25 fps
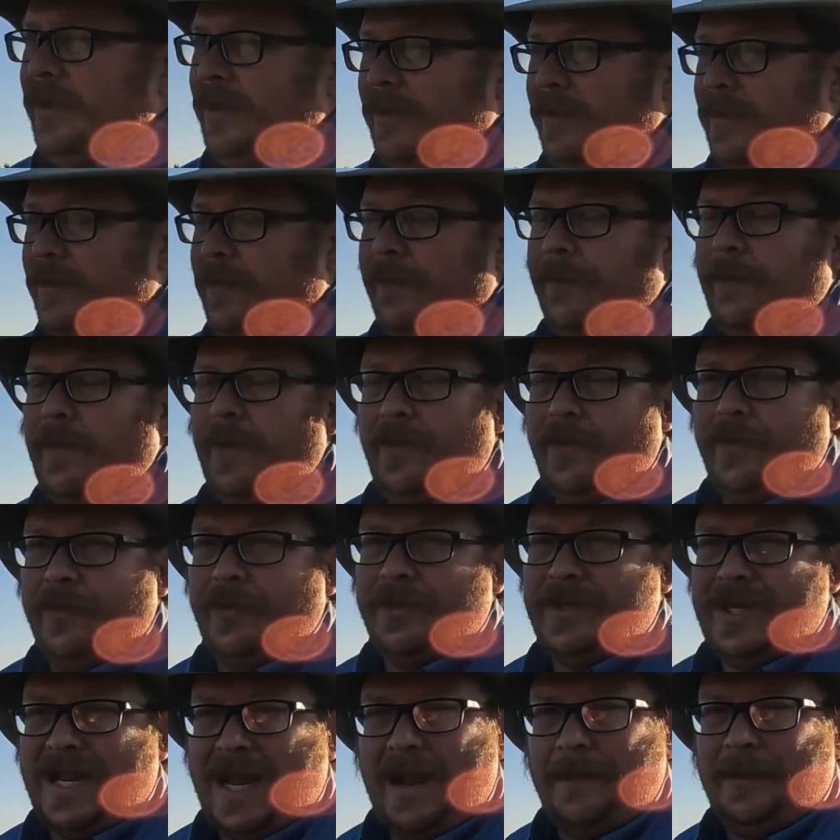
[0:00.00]
your phone
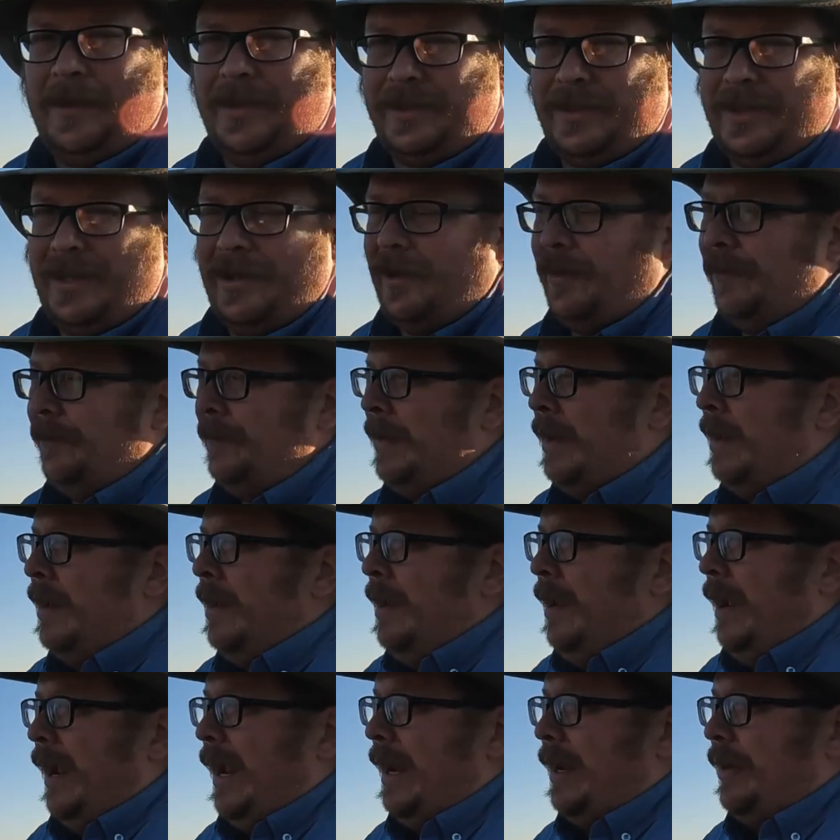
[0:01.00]
or tablet there,
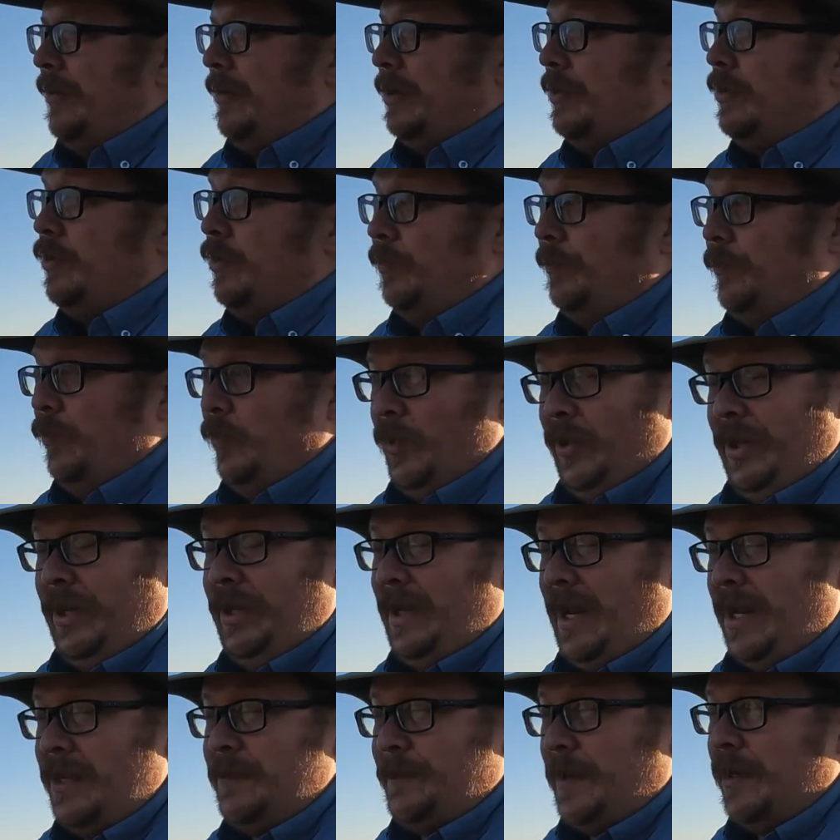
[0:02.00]
and you can do really
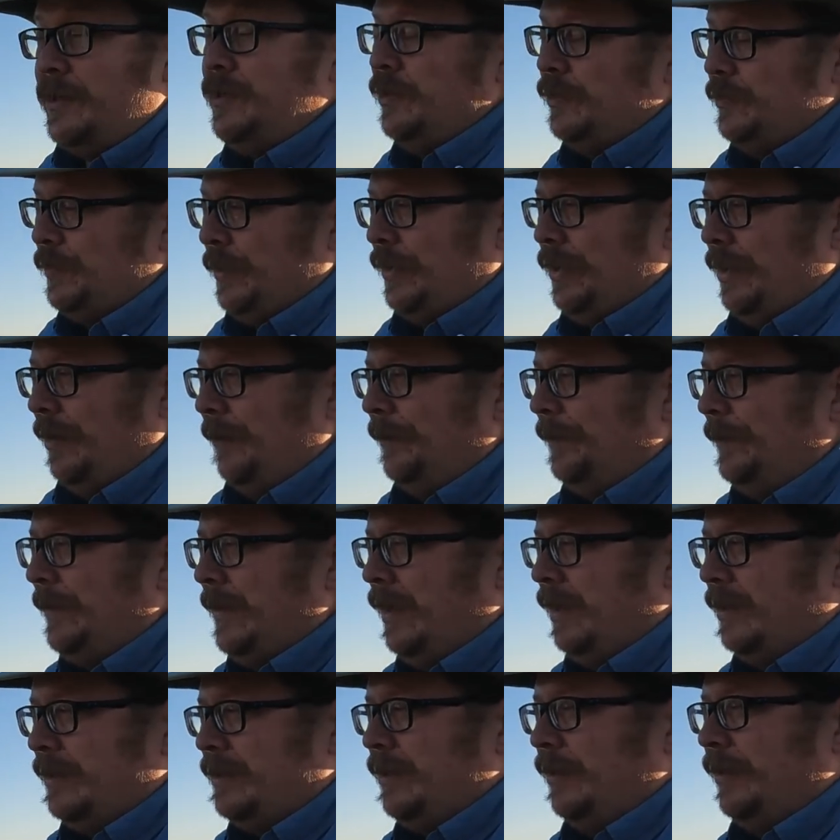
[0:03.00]
nice pictures with them.
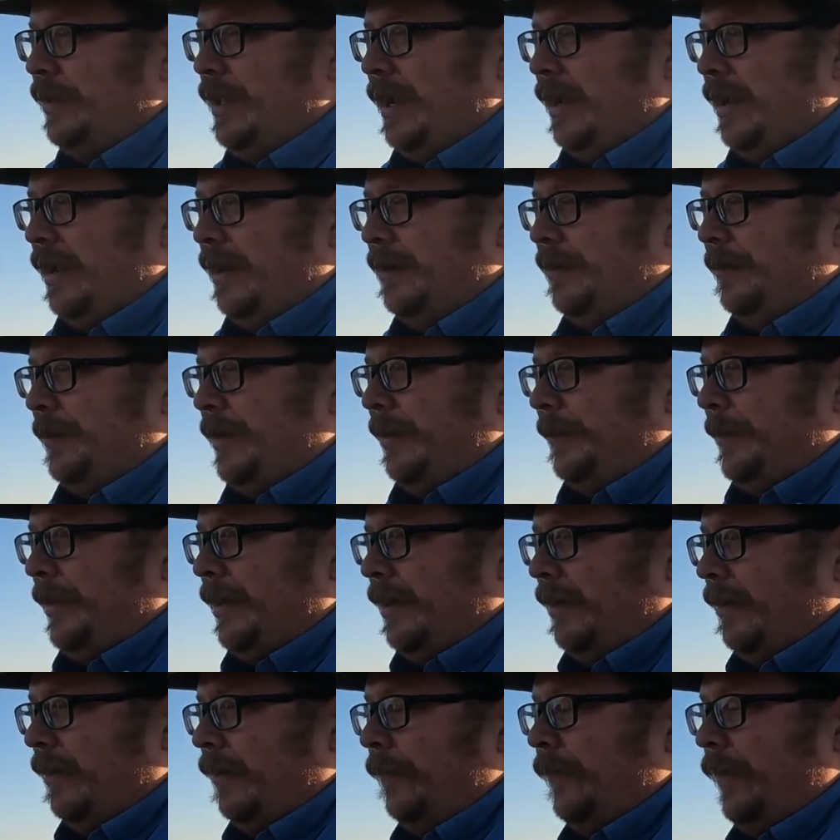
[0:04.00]
And so they can
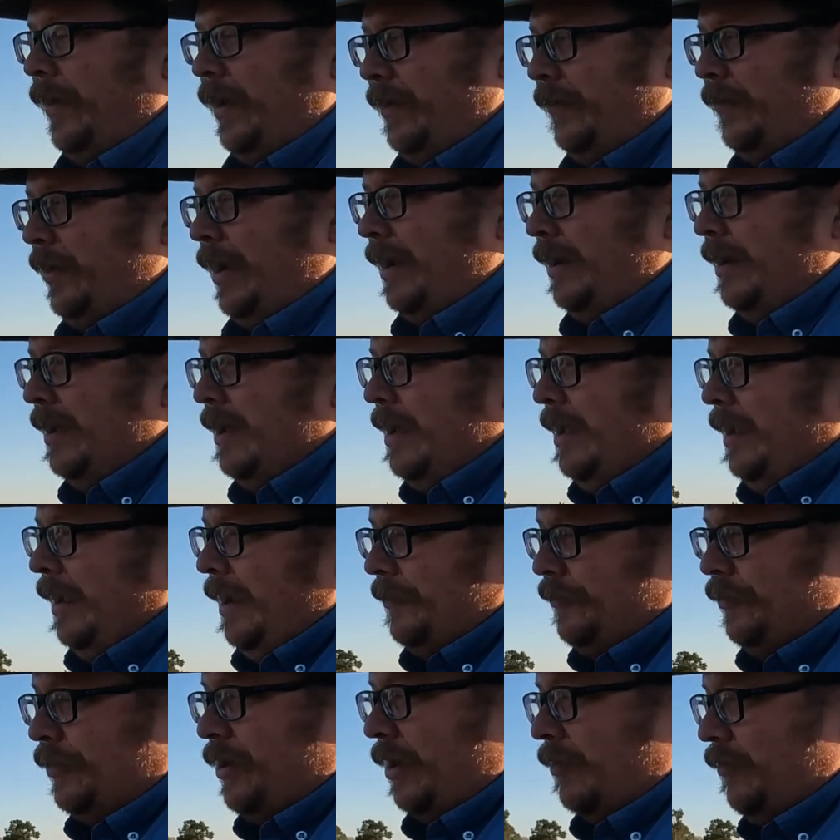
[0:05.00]
are a very great
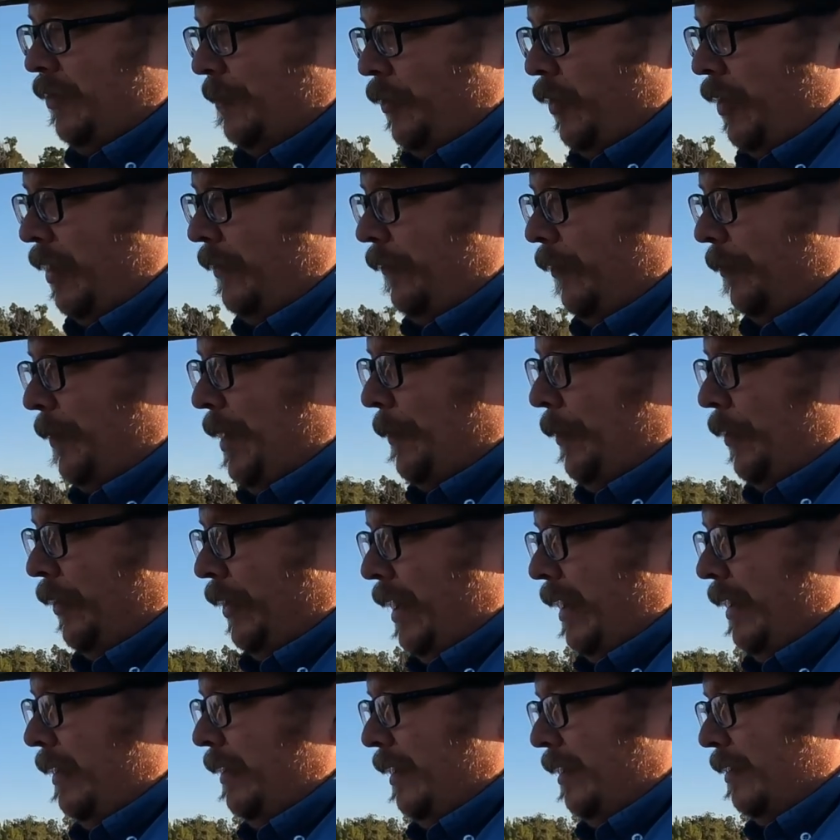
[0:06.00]
introductory point for people
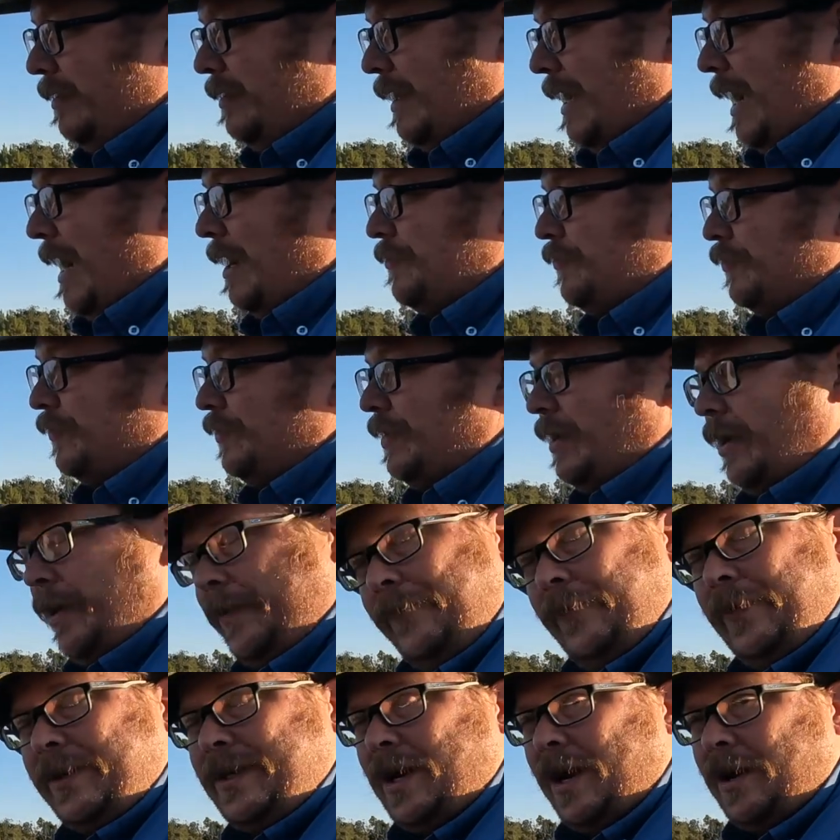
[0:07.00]
getting into
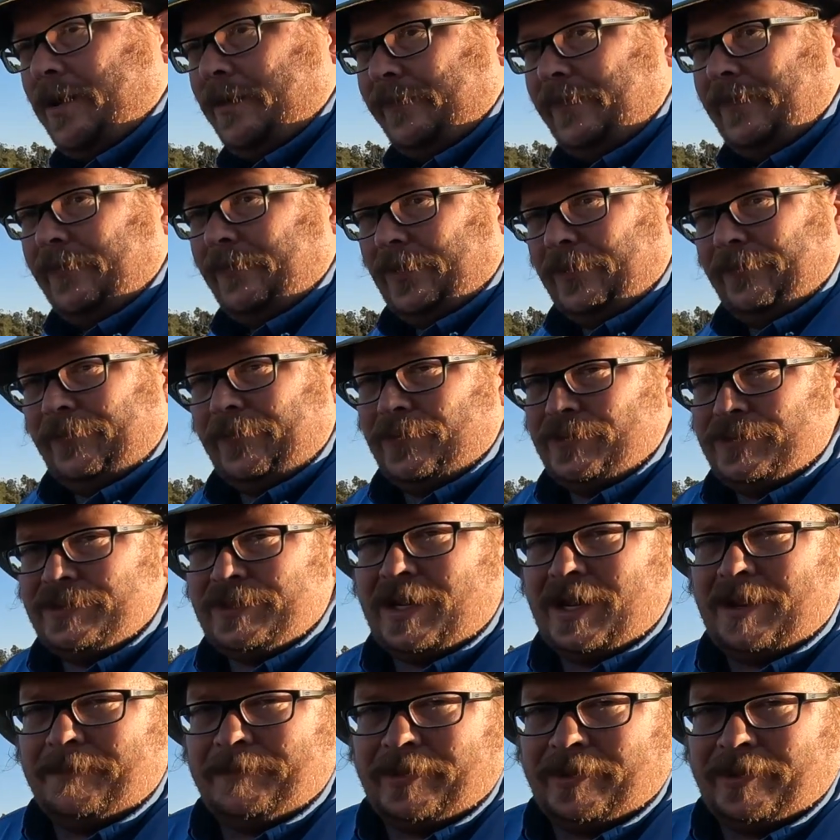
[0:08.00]
astrophotography for the first time.